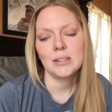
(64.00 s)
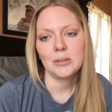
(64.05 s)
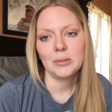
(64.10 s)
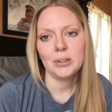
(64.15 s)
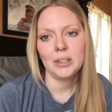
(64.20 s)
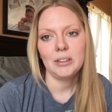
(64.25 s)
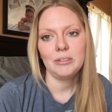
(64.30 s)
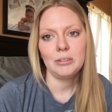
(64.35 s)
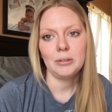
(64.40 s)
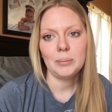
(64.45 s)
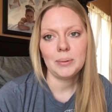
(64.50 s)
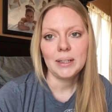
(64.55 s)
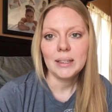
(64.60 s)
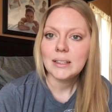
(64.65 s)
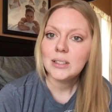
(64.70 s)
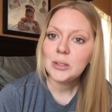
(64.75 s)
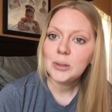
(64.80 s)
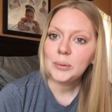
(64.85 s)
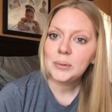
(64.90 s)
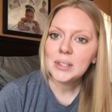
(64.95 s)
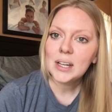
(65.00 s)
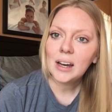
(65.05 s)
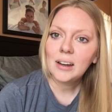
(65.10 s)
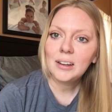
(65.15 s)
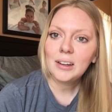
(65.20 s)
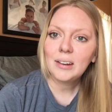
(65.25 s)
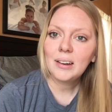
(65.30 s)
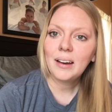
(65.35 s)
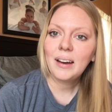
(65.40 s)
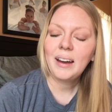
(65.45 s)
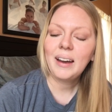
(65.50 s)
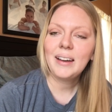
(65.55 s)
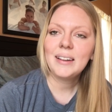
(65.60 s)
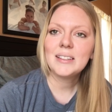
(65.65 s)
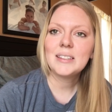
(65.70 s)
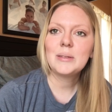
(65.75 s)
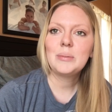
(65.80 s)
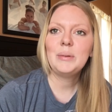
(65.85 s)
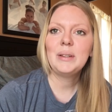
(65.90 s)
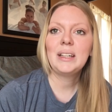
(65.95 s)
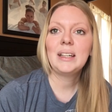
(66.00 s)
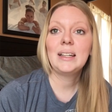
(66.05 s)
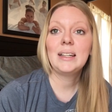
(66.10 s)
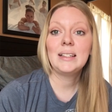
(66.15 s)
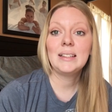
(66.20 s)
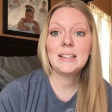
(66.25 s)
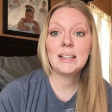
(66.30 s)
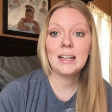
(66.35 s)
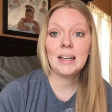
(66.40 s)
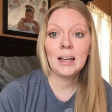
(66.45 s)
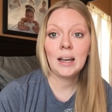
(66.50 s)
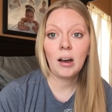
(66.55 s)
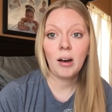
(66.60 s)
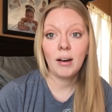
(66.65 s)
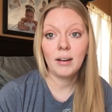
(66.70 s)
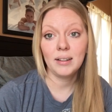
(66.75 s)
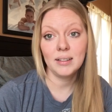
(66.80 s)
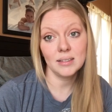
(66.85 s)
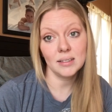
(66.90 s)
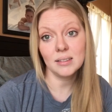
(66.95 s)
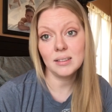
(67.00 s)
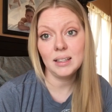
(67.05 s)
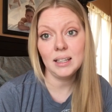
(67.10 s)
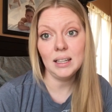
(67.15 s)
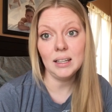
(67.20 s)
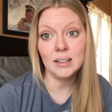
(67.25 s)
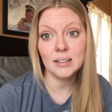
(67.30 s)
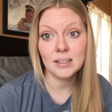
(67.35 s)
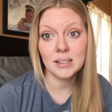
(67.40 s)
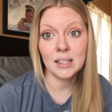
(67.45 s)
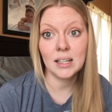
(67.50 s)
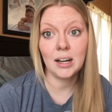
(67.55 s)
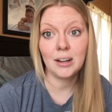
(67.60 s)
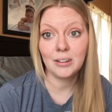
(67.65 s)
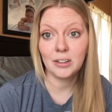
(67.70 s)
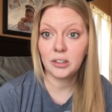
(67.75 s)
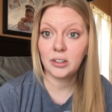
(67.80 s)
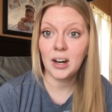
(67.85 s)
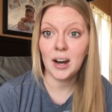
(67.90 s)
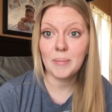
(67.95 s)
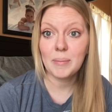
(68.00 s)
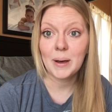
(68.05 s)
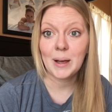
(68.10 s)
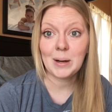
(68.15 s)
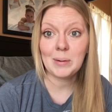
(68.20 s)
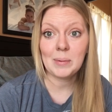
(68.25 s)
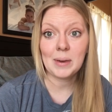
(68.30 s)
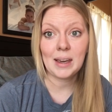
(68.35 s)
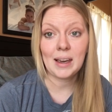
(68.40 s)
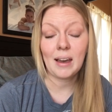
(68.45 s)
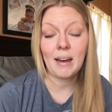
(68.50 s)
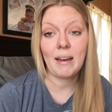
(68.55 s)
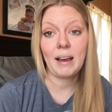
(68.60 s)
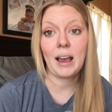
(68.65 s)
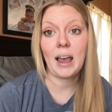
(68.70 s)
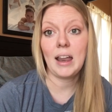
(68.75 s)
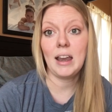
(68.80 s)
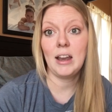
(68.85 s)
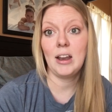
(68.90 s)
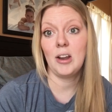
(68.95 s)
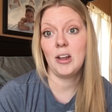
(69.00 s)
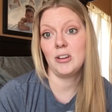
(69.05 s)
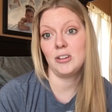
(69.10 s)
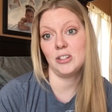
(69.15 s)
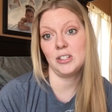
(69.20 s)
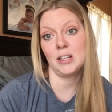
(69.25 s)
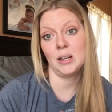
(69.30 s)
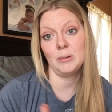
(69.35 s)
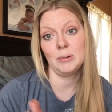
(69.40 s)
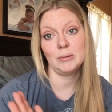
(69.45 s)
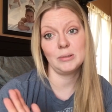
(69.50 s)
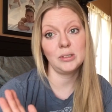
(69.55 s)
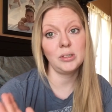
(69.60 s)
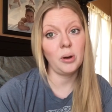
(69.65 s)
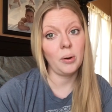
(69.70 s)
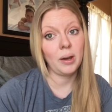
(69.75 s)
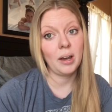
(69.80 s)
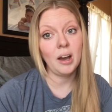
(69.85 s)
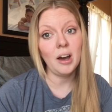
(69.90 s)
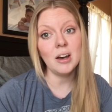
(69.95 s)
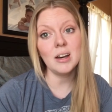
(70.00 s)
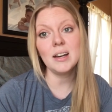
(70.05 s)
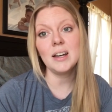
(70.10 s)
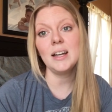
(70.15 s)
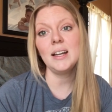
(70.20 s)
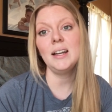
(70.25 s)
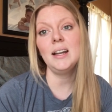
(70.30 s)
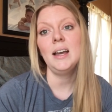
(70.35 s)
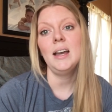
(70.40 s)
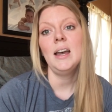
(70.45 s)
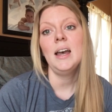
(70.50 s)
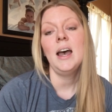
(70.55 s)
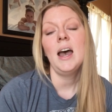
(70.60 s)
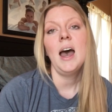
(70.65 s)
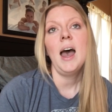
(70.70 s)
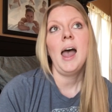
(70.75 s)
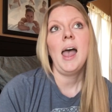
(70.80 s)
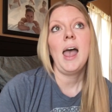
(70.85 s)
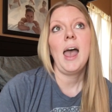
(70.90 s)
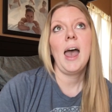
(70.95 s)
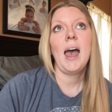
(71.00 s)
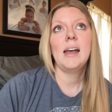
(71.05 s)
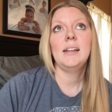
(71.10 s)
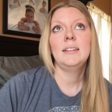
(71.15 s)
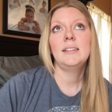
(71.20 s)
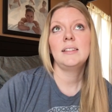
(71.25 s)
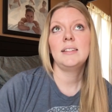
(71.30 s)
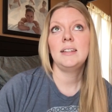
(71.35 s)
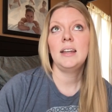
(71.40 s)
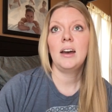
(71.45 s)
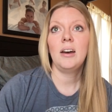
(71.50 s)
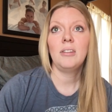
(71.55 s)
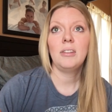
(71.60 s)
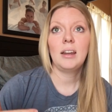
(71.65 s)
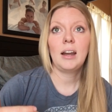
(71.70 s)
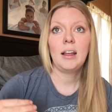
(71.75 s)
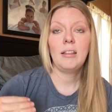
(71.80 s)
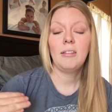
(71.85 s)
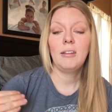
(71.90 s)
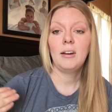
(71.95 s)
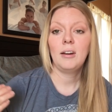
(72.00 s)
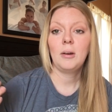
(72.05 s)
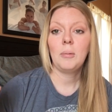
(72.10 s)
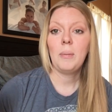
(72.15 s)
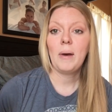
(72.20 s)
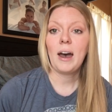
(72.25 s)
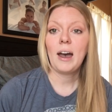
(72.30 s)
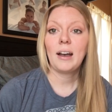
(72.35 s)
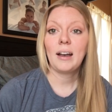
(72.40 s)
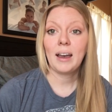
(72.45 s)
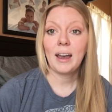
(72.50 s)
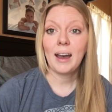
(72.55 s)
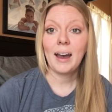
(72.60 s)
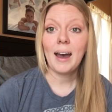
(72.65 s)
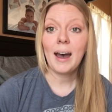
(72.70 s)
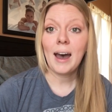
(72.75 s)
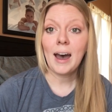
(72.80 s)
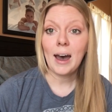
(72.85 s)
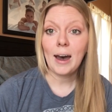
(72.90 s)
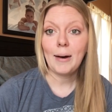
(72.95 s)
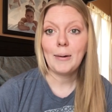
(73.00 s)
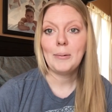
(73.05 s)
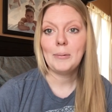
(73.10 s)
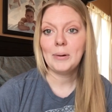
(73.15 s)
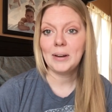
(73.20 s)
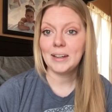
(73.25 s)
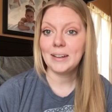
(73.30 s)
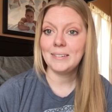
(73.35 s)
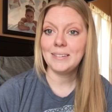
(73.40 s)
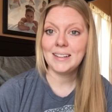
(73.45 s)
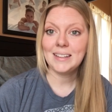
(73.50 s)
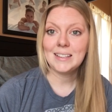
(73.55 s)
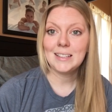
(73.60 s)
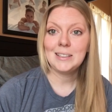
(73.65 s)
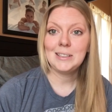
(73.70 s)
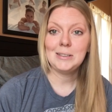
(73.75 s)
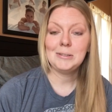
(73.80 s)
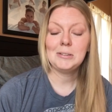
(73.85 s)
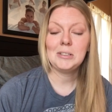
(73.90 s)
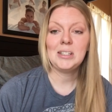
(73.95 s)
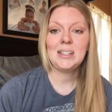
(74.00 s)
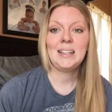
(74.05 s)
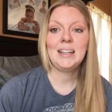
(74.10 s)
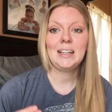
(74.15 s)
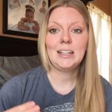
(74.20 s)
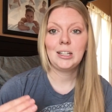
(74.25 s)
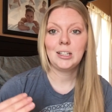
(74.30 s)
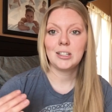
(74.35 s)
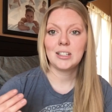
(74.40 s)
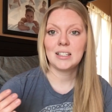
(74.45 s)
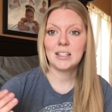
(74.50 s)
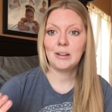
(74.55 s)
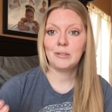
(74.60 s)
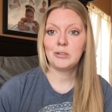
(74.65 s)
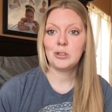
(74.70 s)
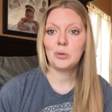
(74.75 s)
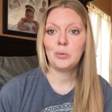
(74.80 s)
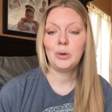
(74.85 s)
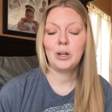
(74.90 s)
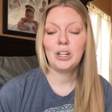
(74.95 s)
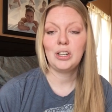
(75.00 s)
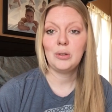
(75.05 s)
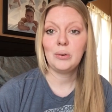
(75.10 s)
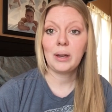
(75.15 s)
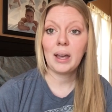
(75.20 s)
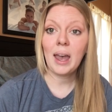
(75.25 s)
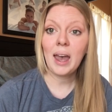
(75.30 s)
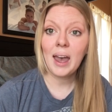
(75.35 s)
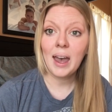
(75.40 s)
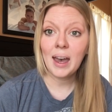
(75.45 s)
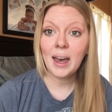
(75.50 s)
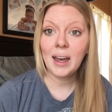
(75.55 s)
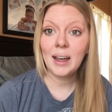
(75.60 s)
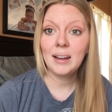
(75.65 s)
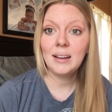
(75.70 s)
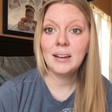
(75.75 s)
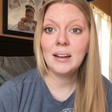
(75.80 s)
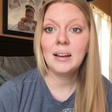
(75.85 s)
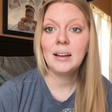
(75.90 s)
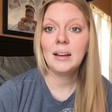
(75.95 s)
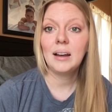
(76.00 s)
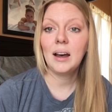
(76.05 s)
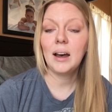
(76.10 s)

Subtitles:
story for me to tell you guys, because honestly, it scared the crap out of me. Like, I didn't understand what was going on. And now that I look back at what you need to do to get yourself to where you can